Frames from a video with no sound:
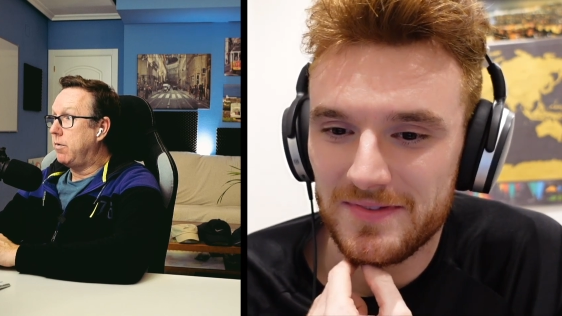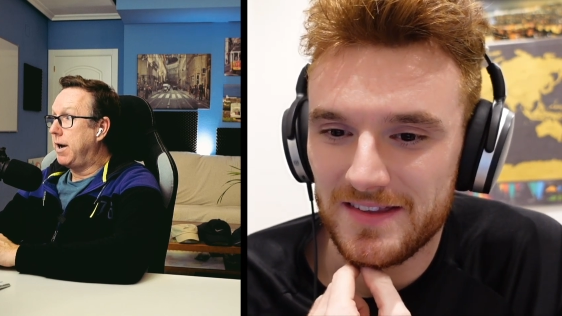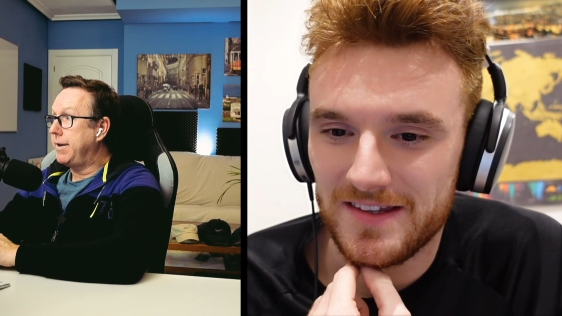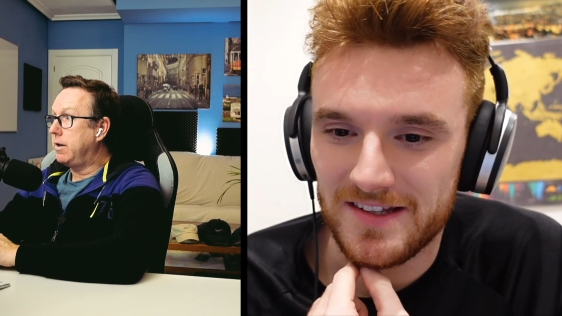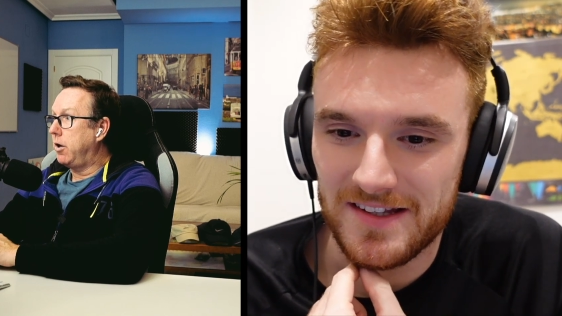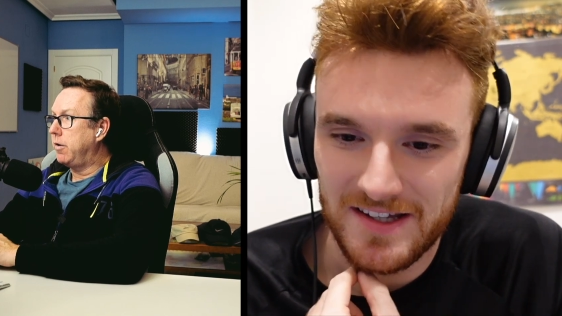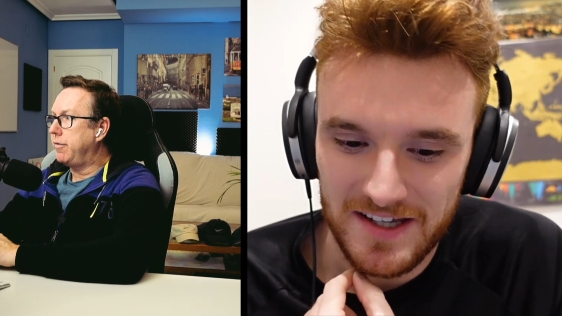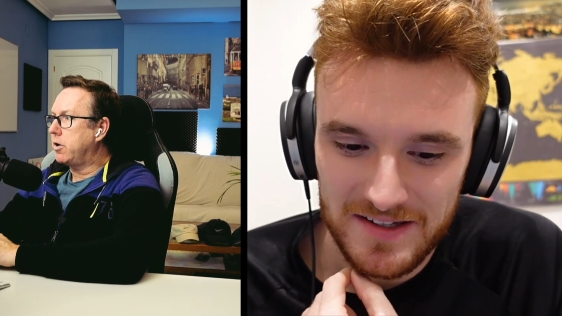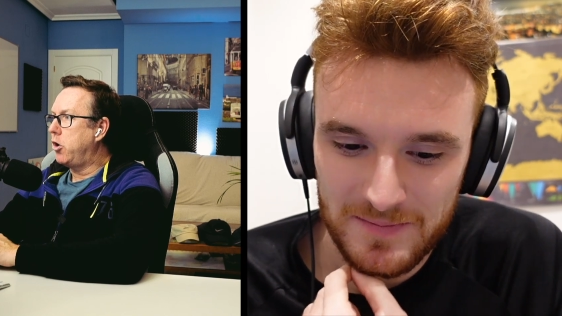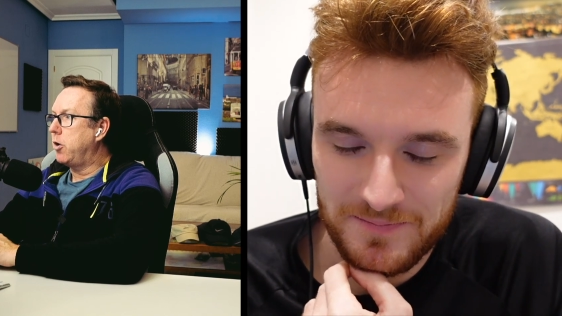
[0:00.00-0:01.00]
Speaker 1: Right, a lot of
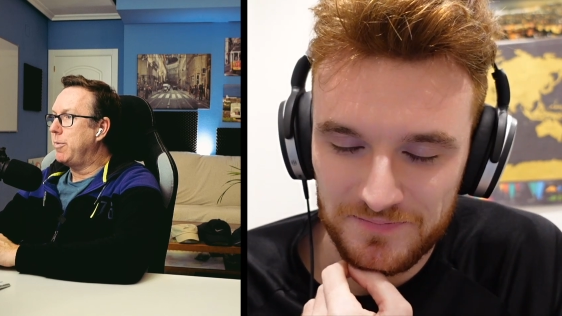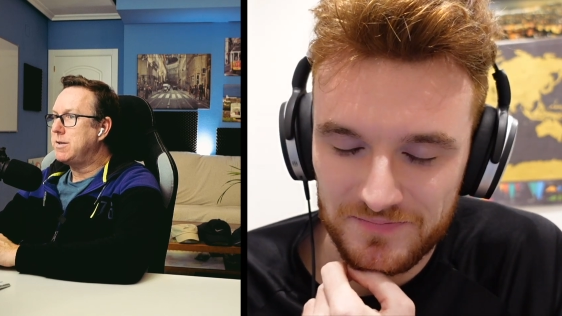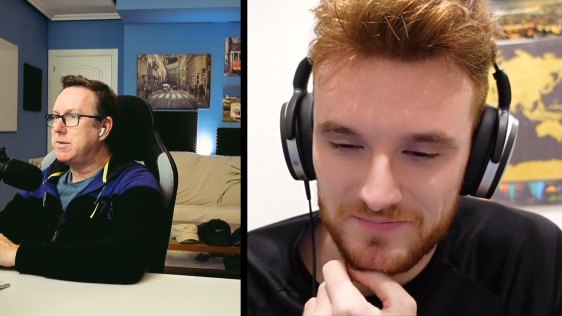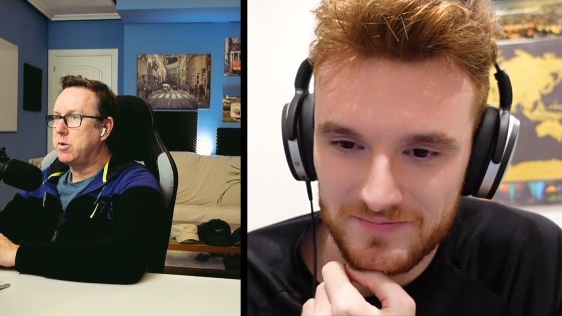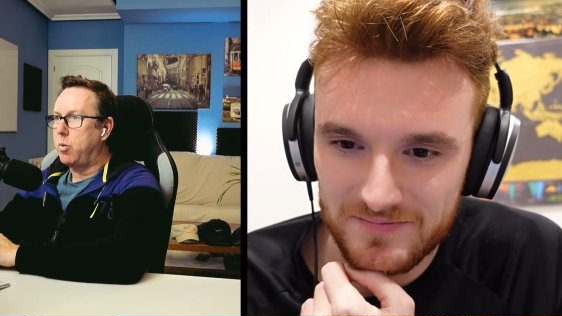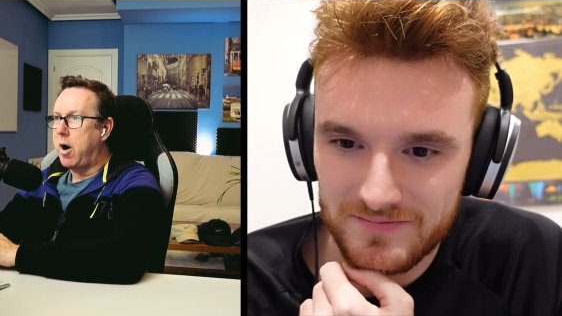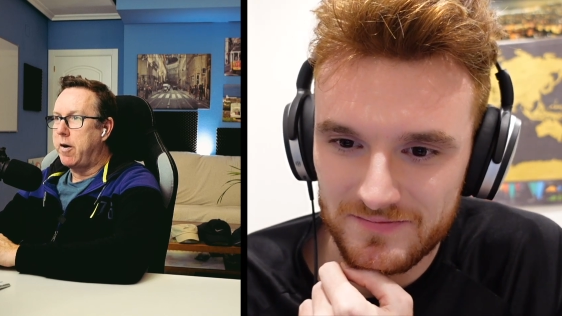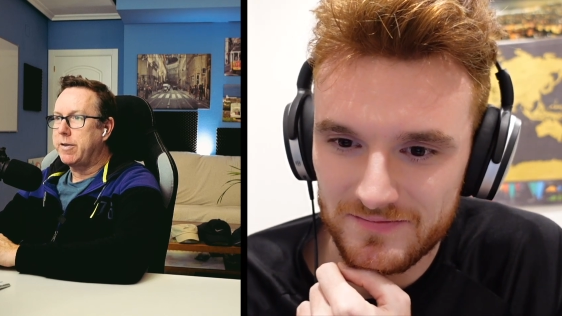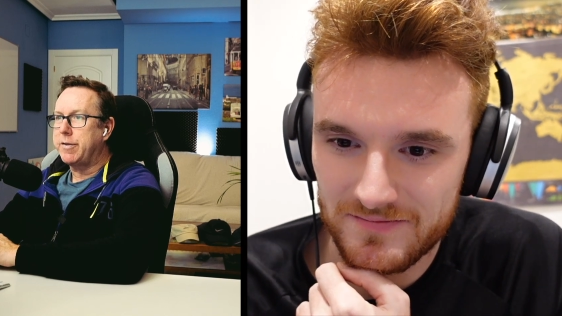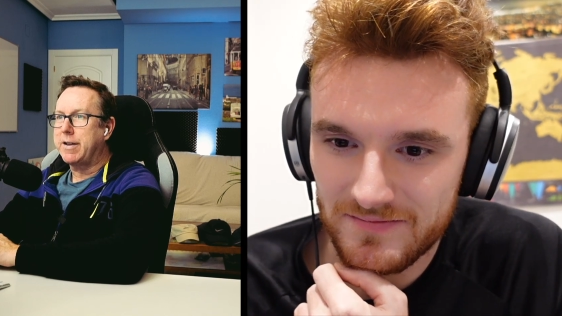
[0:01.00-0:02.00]
economists are
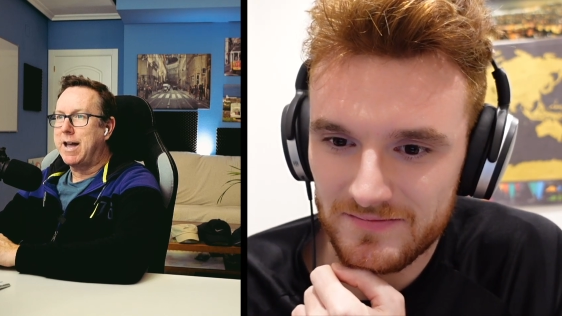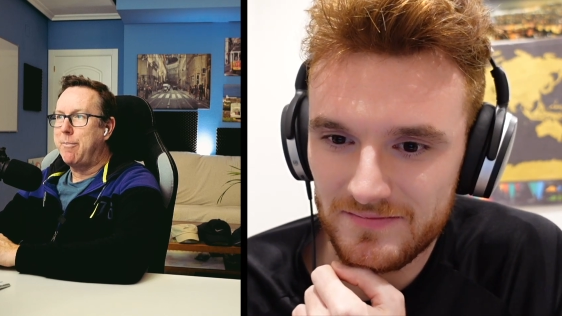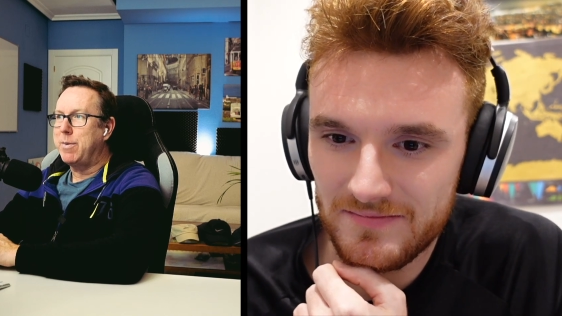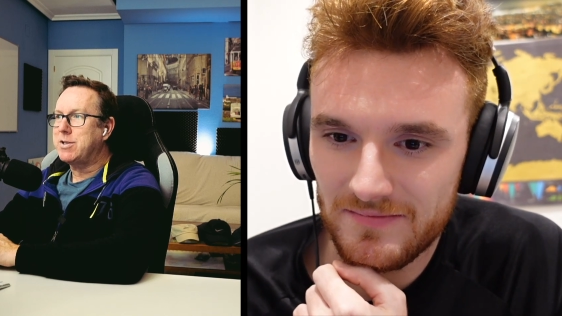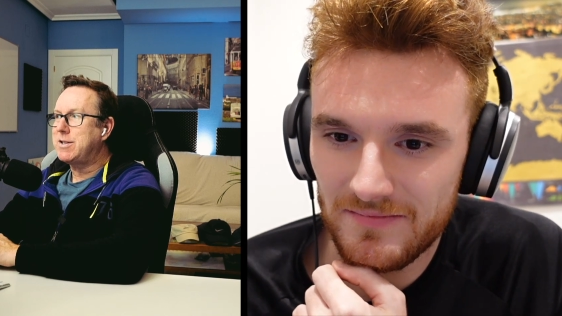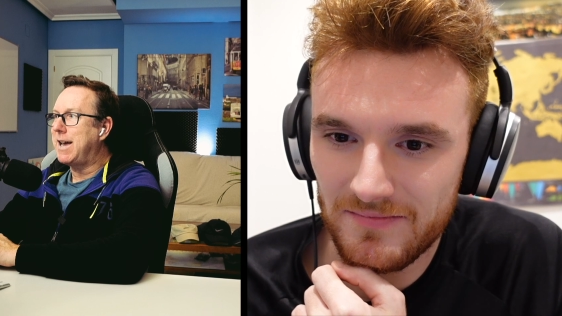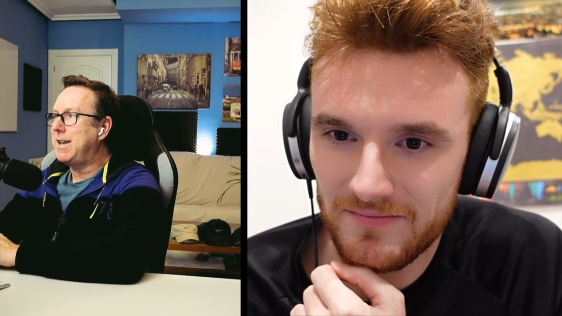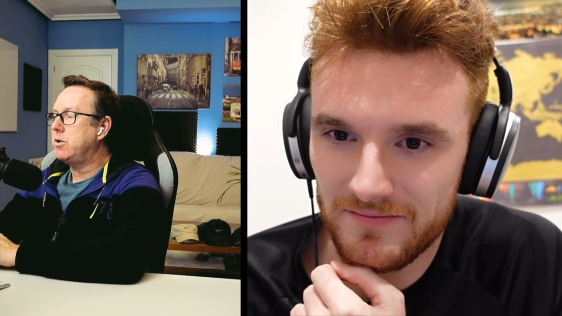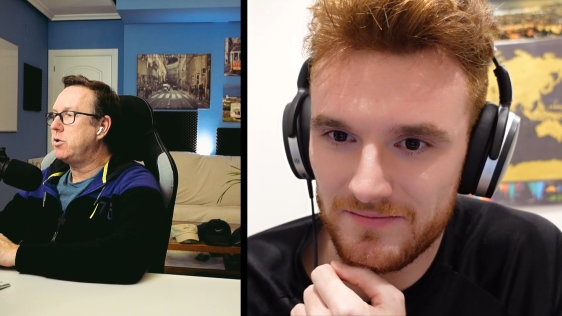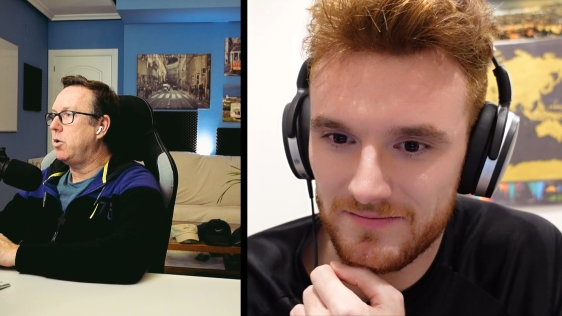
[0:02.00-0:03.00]
worried that the government's
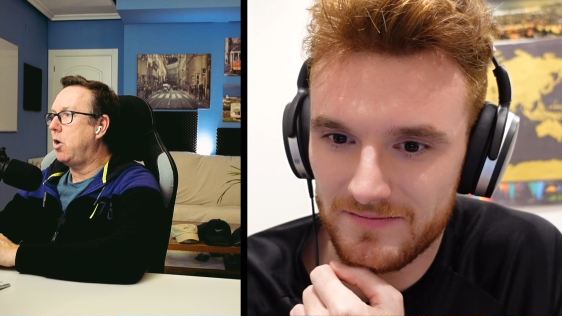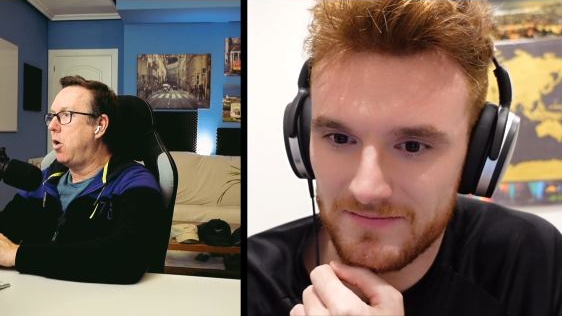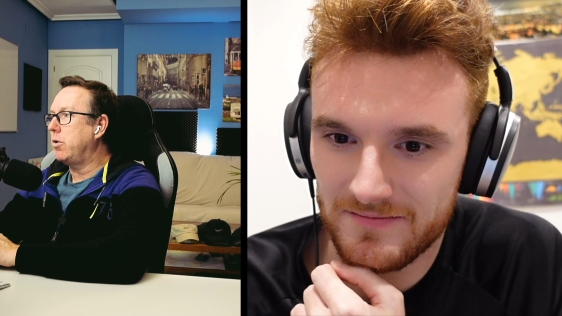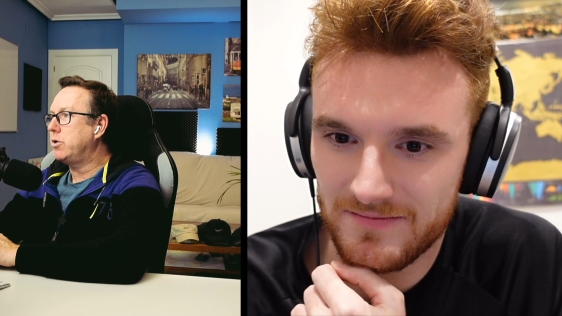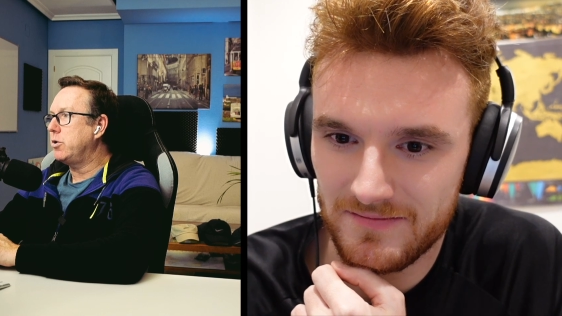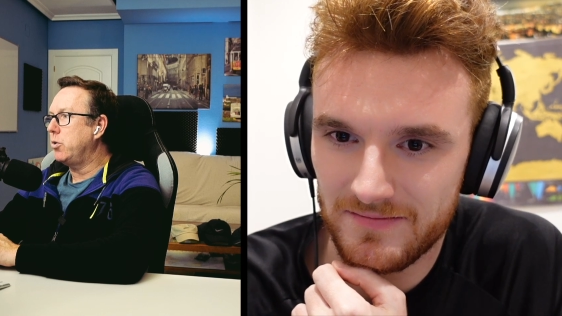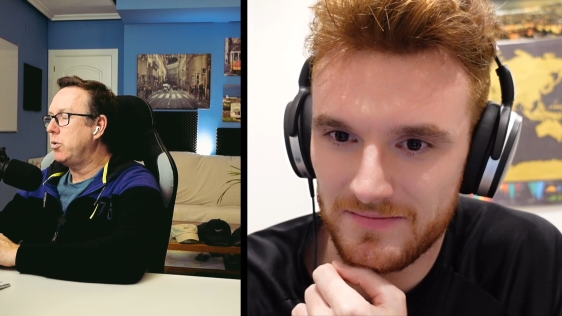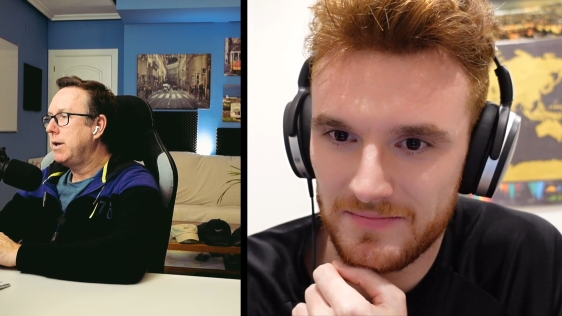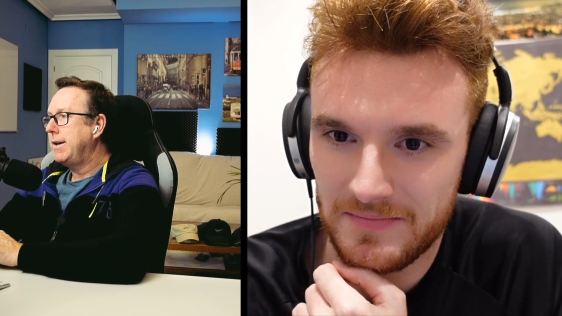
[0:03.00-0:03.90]
taking too long to